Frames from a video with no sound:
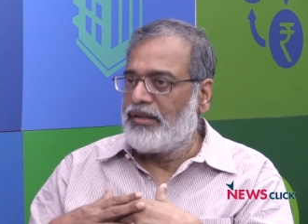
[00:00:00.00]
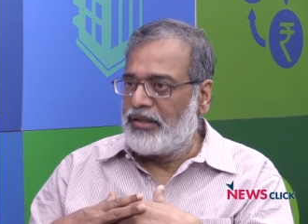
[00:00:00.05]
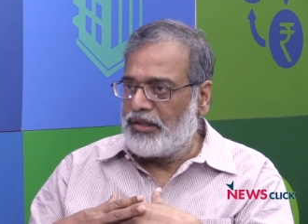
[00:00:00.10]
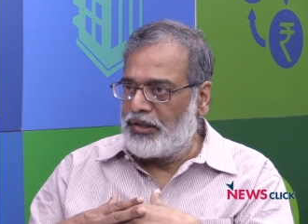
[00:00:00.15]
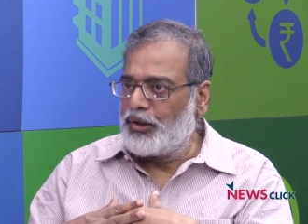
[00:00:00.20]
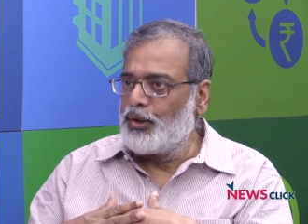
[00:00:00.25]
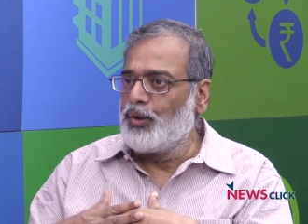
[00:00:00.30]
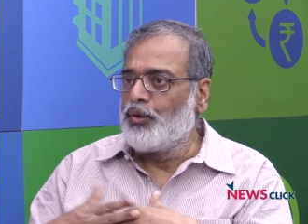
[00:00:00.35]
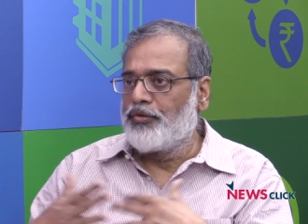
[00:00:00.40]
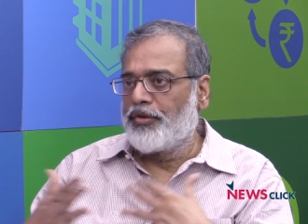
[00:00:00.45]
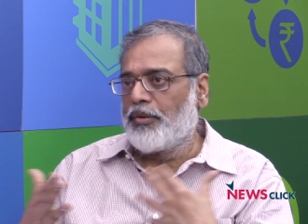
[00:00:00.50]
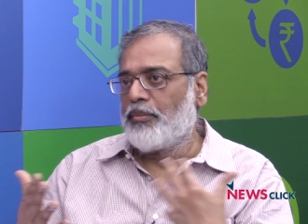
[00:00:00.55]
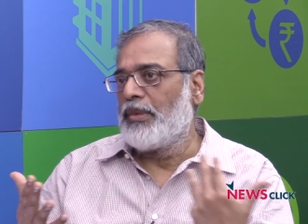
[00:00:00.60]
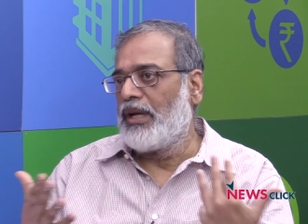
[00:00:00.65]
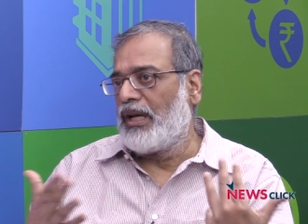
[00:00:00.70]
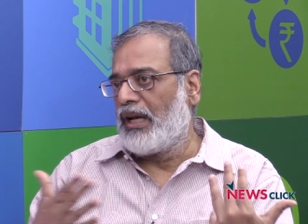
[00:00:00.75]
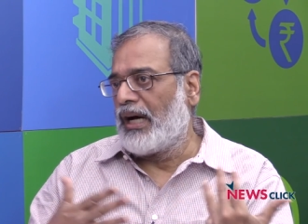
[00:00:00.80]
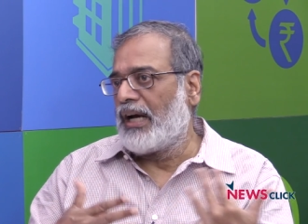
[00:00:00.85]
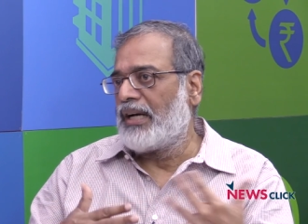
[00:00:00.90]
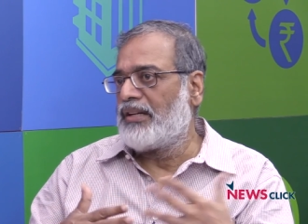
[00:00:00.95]
knew from the
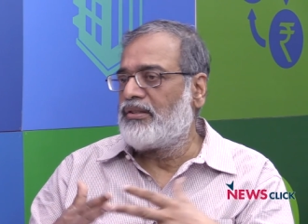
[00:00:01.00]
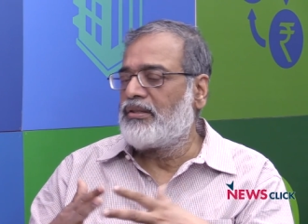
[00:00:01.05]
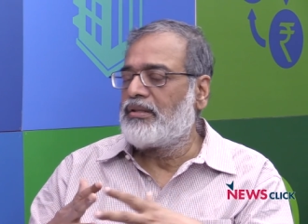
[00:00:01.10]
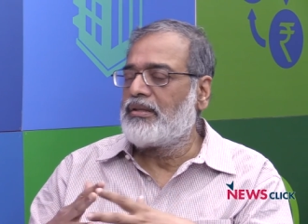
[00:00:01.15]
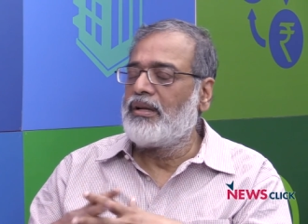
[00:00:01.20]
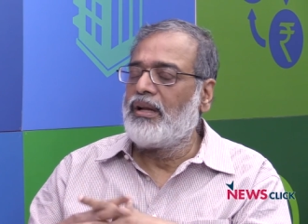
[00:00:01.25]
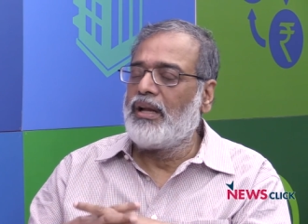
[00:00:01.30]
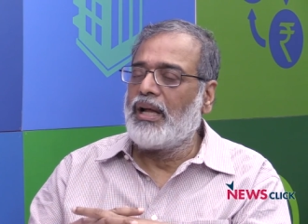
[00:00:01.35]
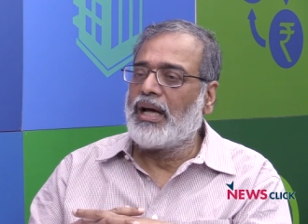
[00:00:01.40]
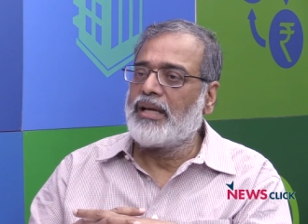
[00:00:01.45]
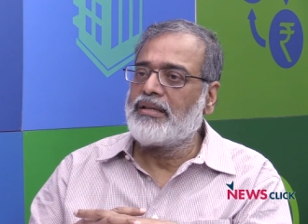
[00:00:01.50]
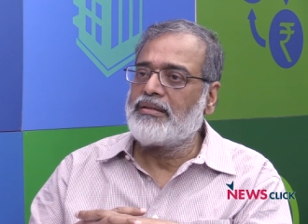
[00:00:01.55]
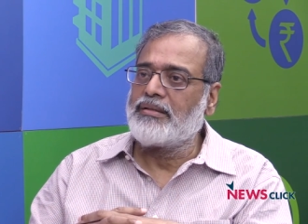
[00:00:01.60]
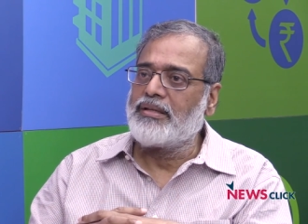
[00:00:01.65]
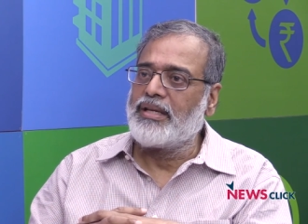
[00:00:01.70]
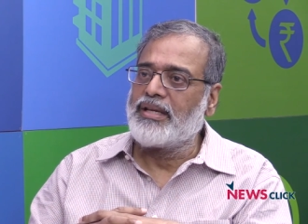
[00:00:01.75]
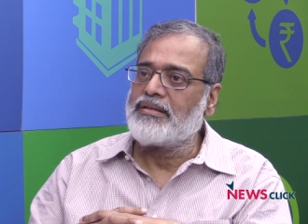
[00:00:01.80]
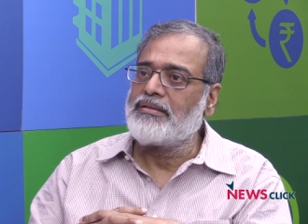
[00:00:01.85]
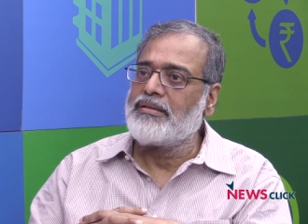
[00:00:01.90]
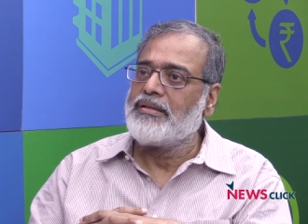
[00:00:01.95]
last, last
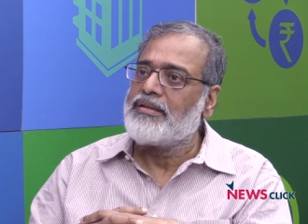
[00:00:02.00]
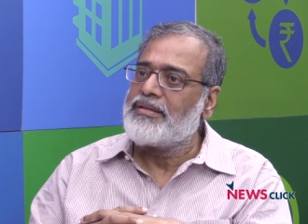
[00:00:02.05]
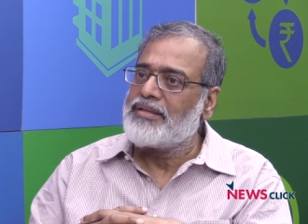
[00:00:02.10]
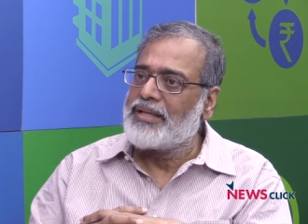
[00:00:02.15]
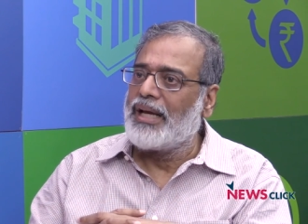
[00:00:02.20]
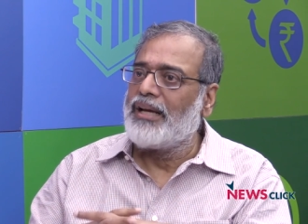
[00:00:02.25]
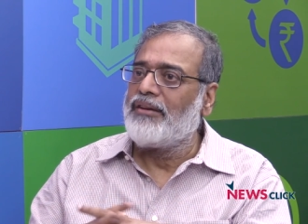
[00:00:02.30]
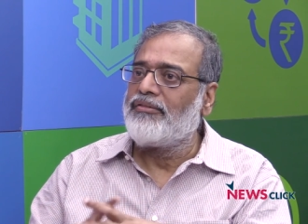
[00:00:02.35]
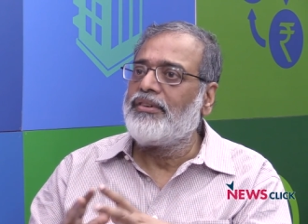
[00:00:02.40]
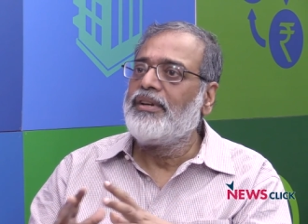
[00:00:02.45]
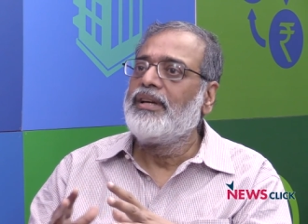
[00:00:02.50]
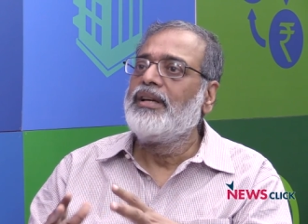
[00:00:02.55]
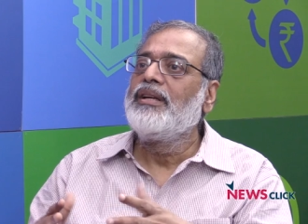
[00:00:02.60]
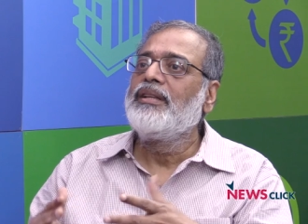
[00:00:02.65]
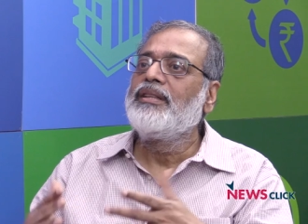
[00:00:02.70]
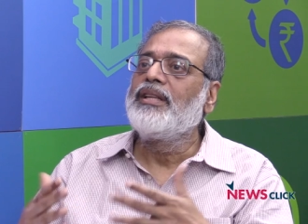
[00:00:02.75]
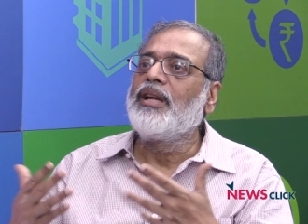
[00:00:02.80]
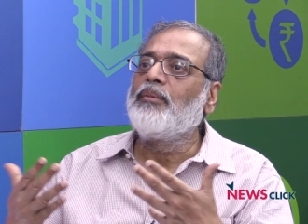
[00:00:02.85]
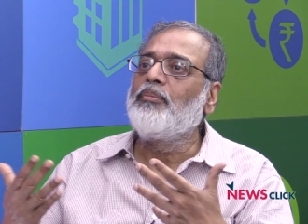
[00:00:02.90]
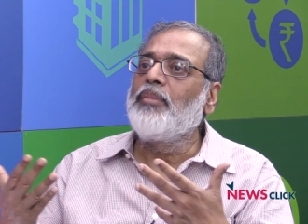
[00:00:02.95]
test itself
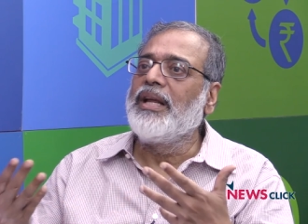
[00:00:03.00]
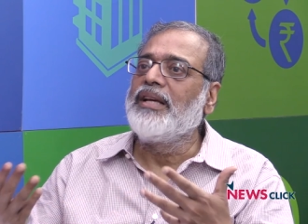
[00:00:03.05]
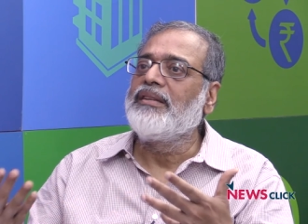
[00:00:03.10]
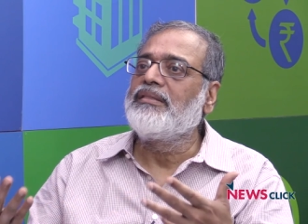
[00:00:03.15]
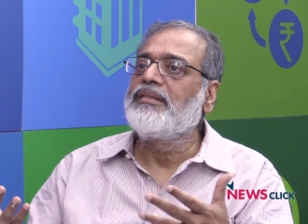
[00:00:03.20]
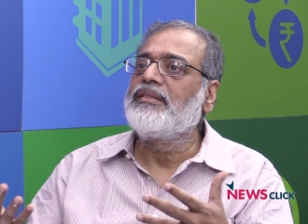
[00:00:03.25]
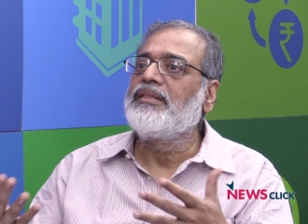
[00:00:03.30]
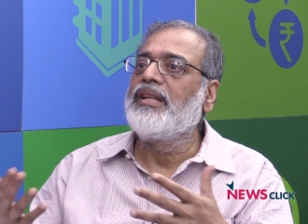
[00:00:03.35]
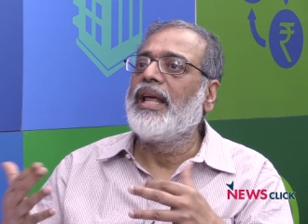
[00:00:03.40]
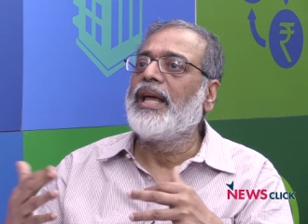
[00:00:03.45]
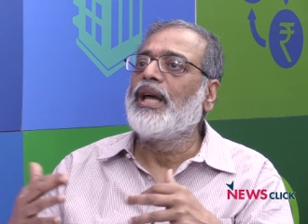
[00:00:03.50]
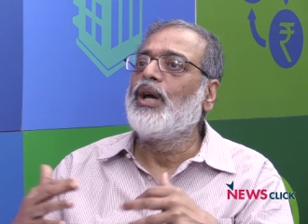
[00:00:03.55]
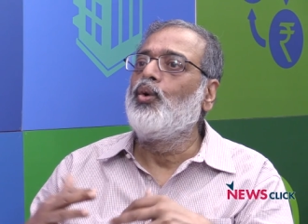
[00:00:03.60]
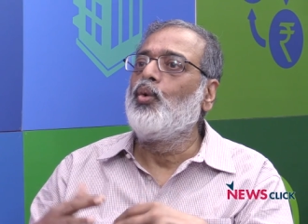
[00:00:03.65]
that places like